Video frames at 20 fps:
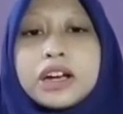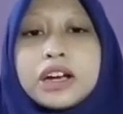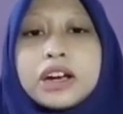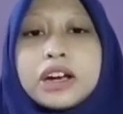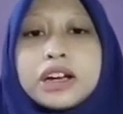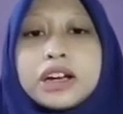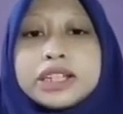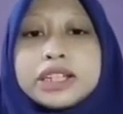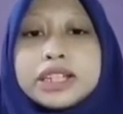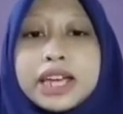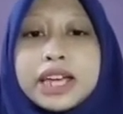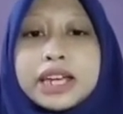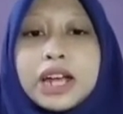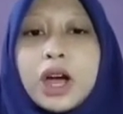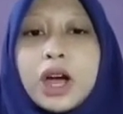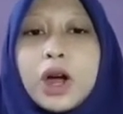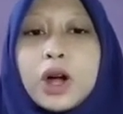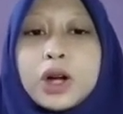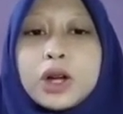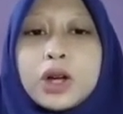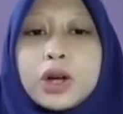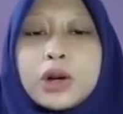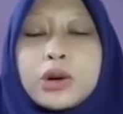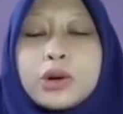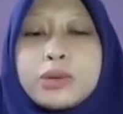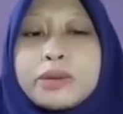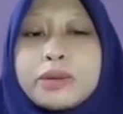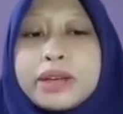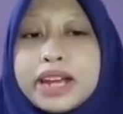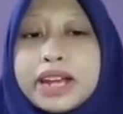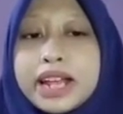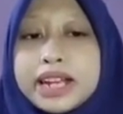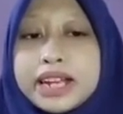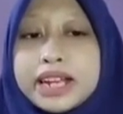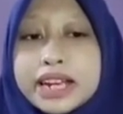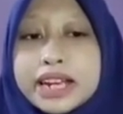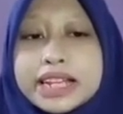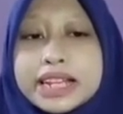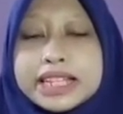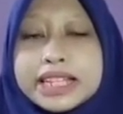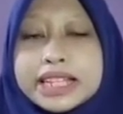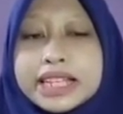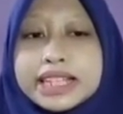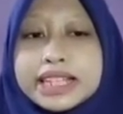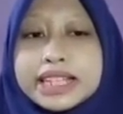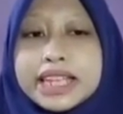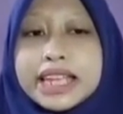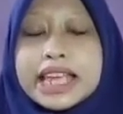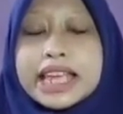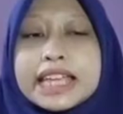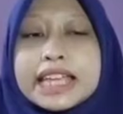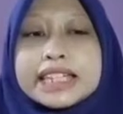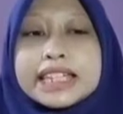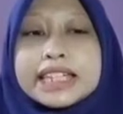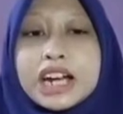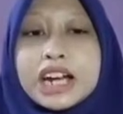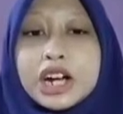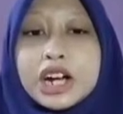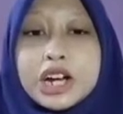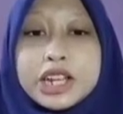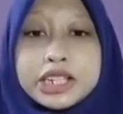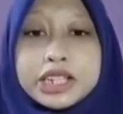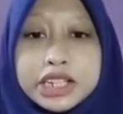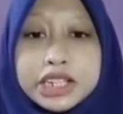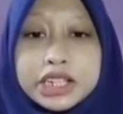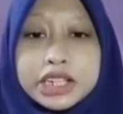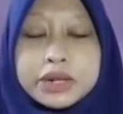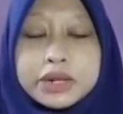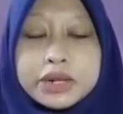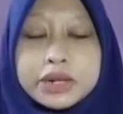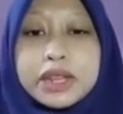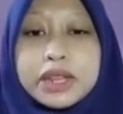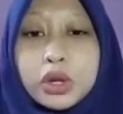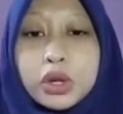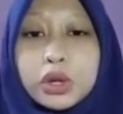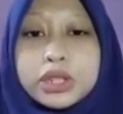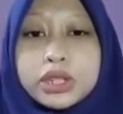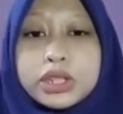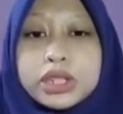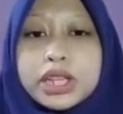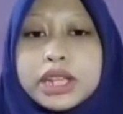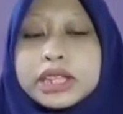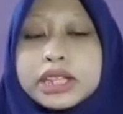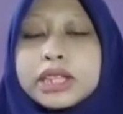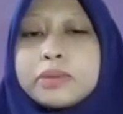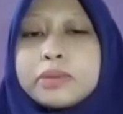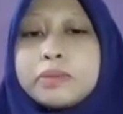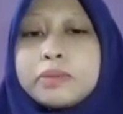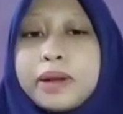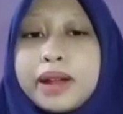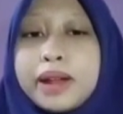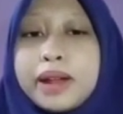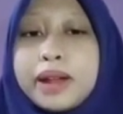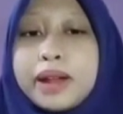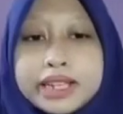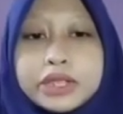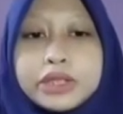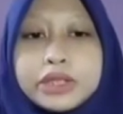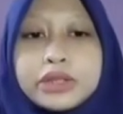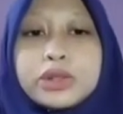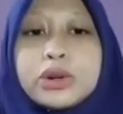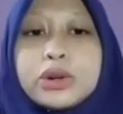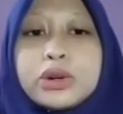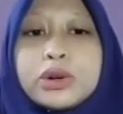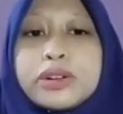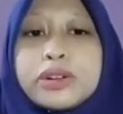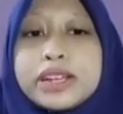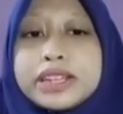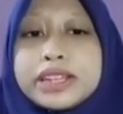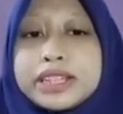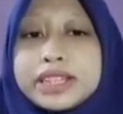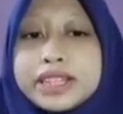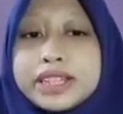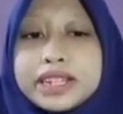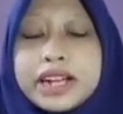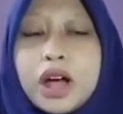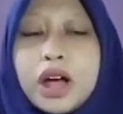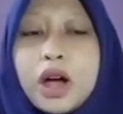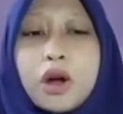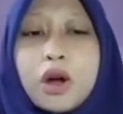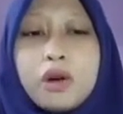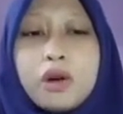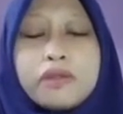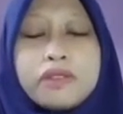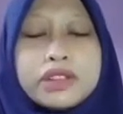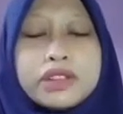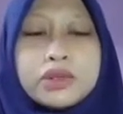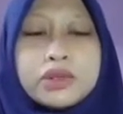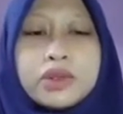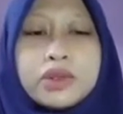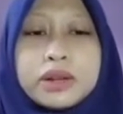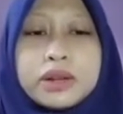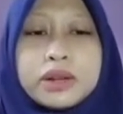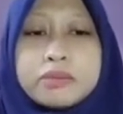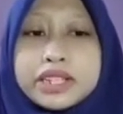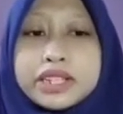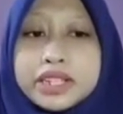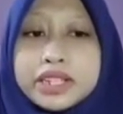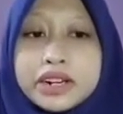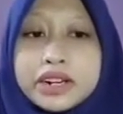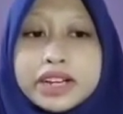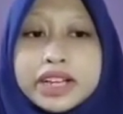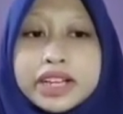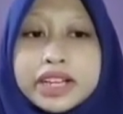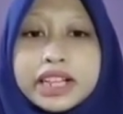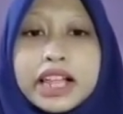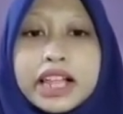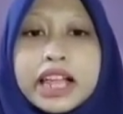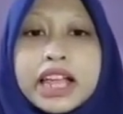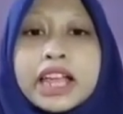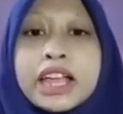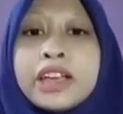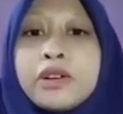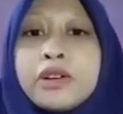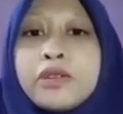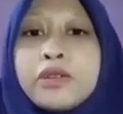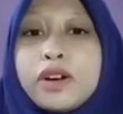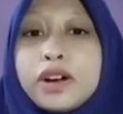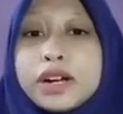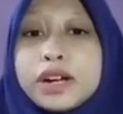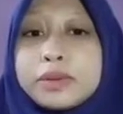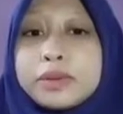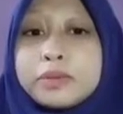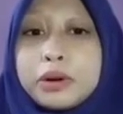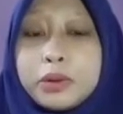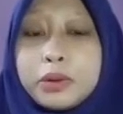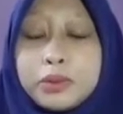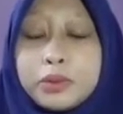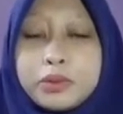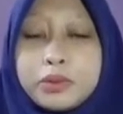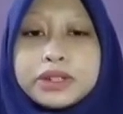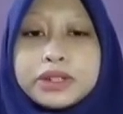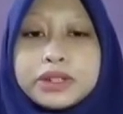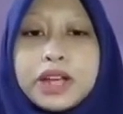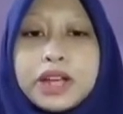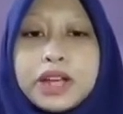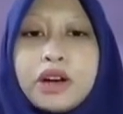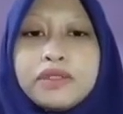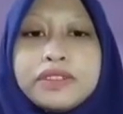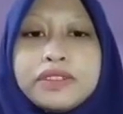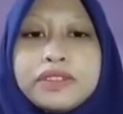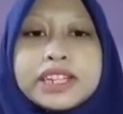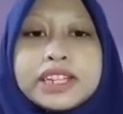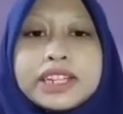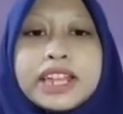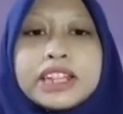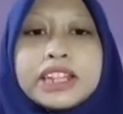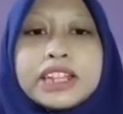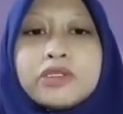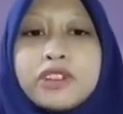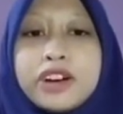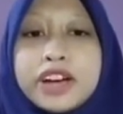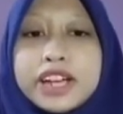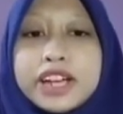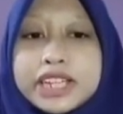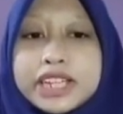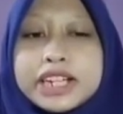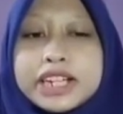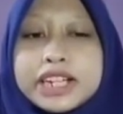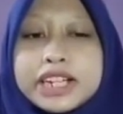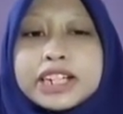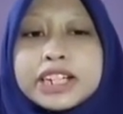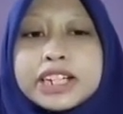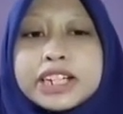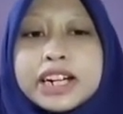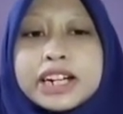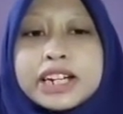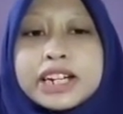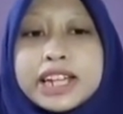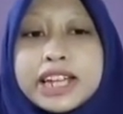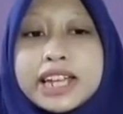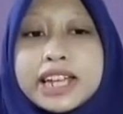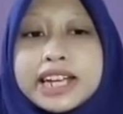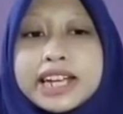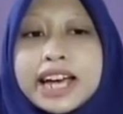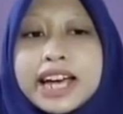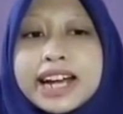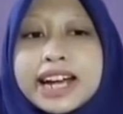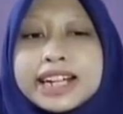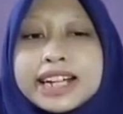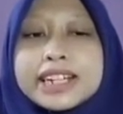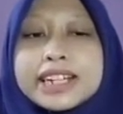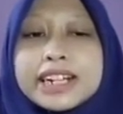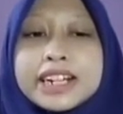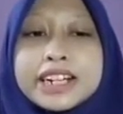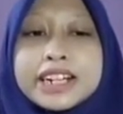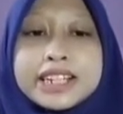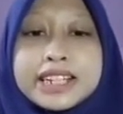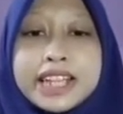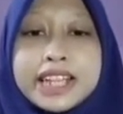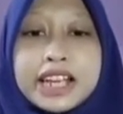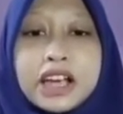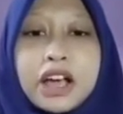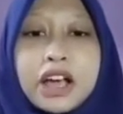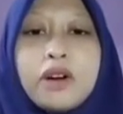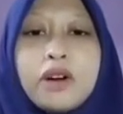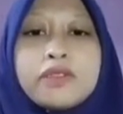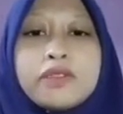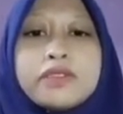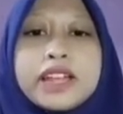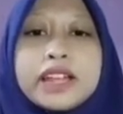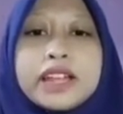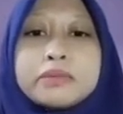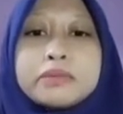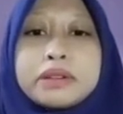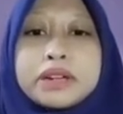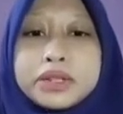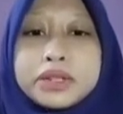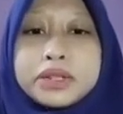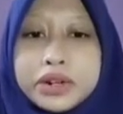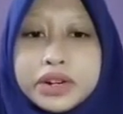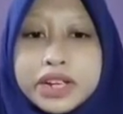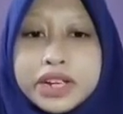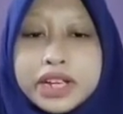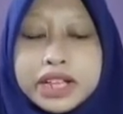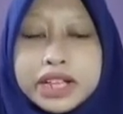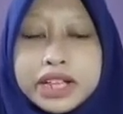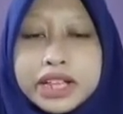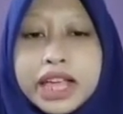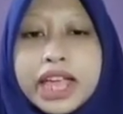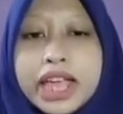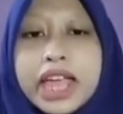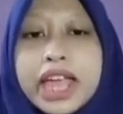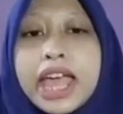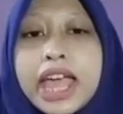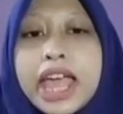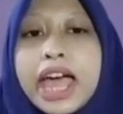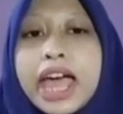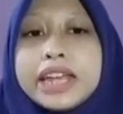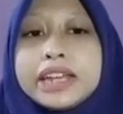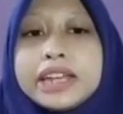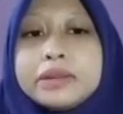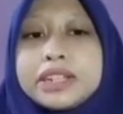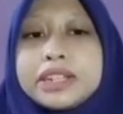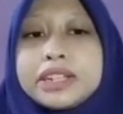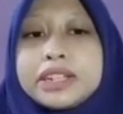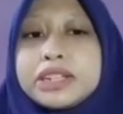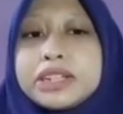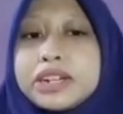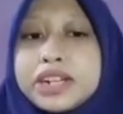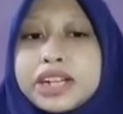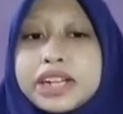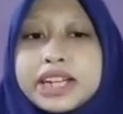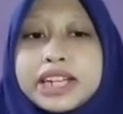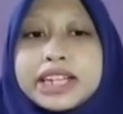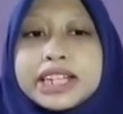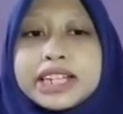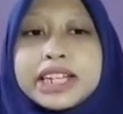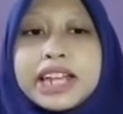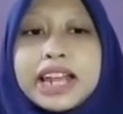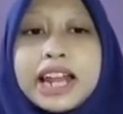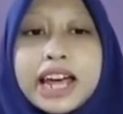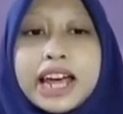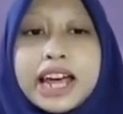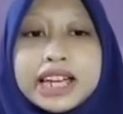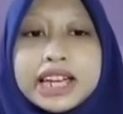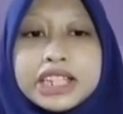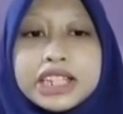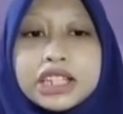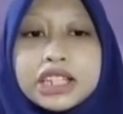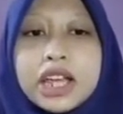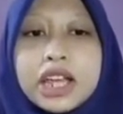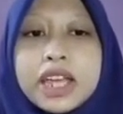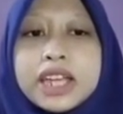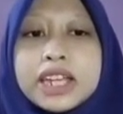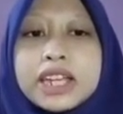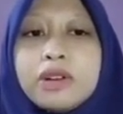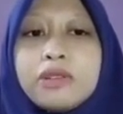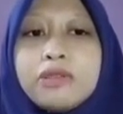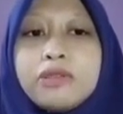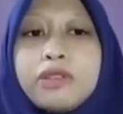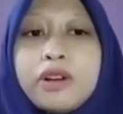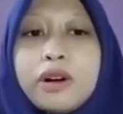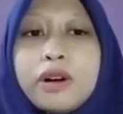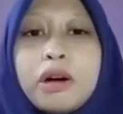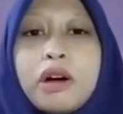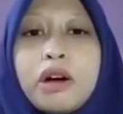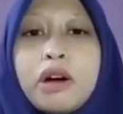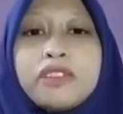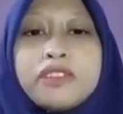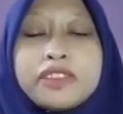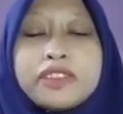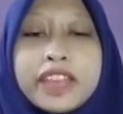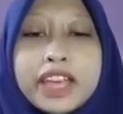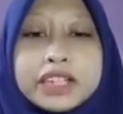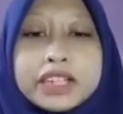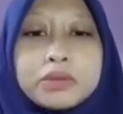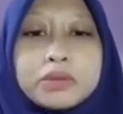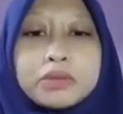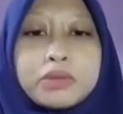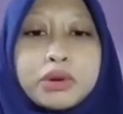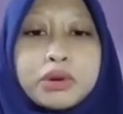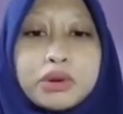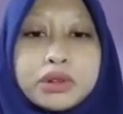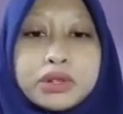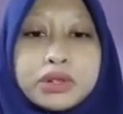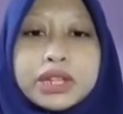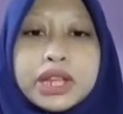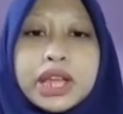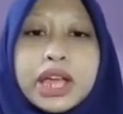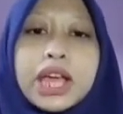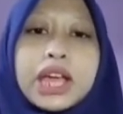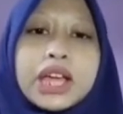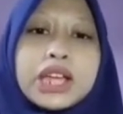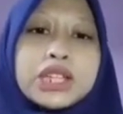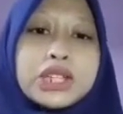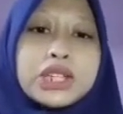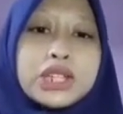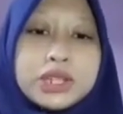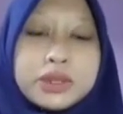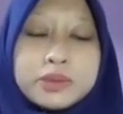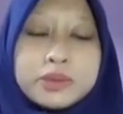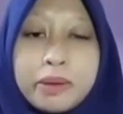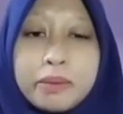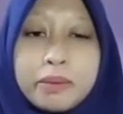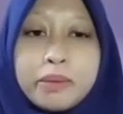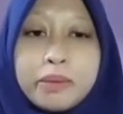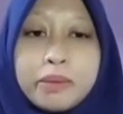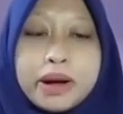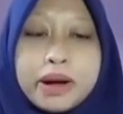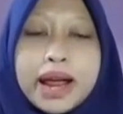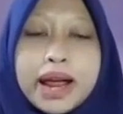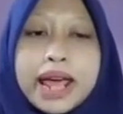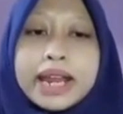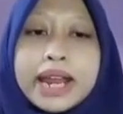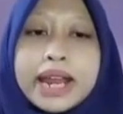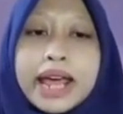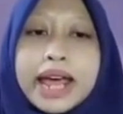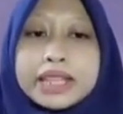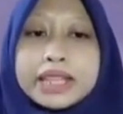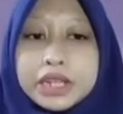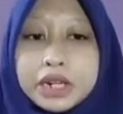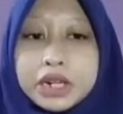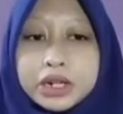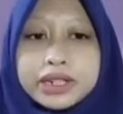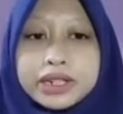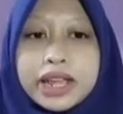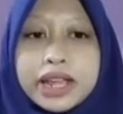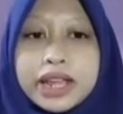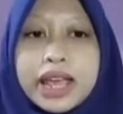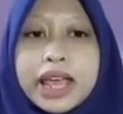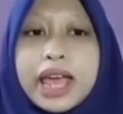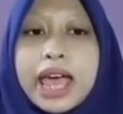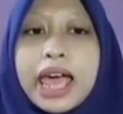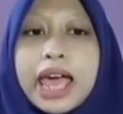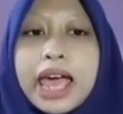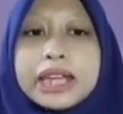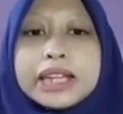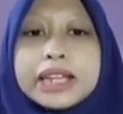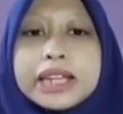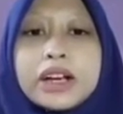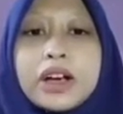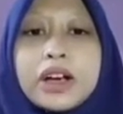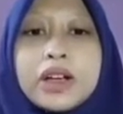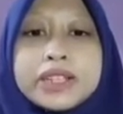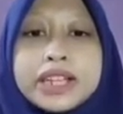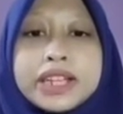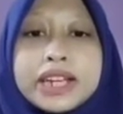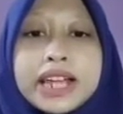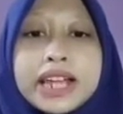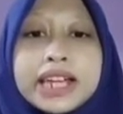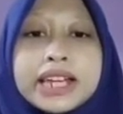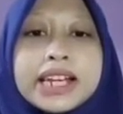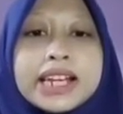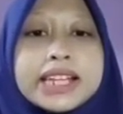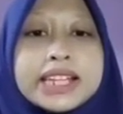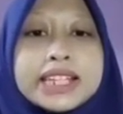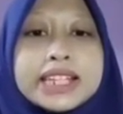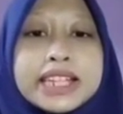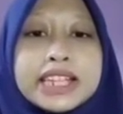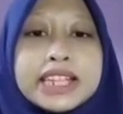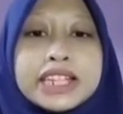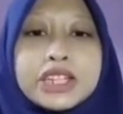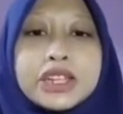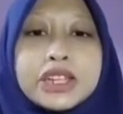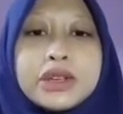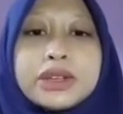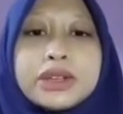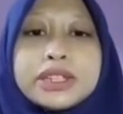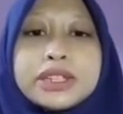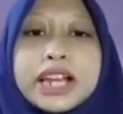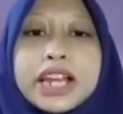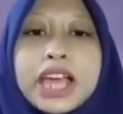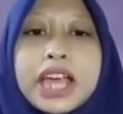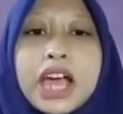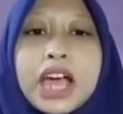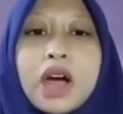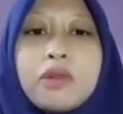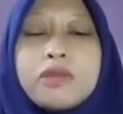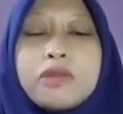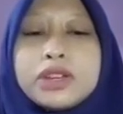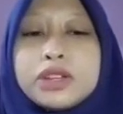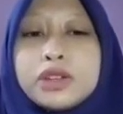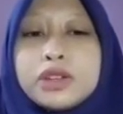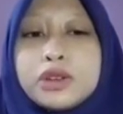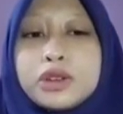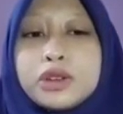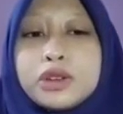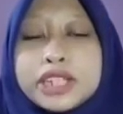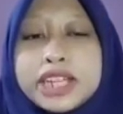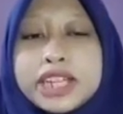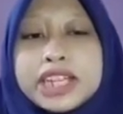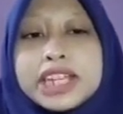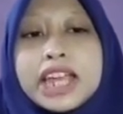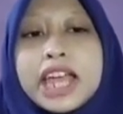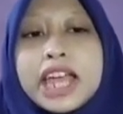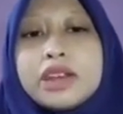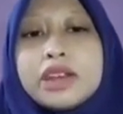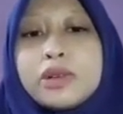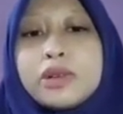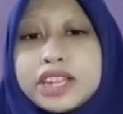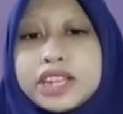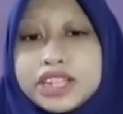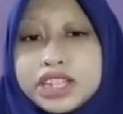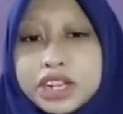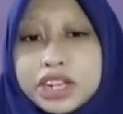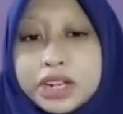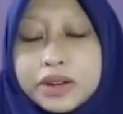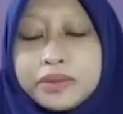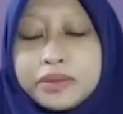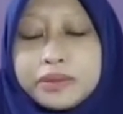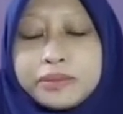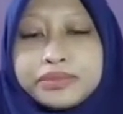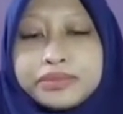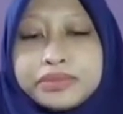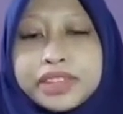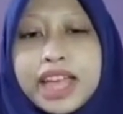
Content or document analysis is a research method that applied to written or visual material for the purpose of identifying certain characteristics of that material, and the material analyzed in the form of textbooks, newspaper, and others. And the content analysis usually often used in education.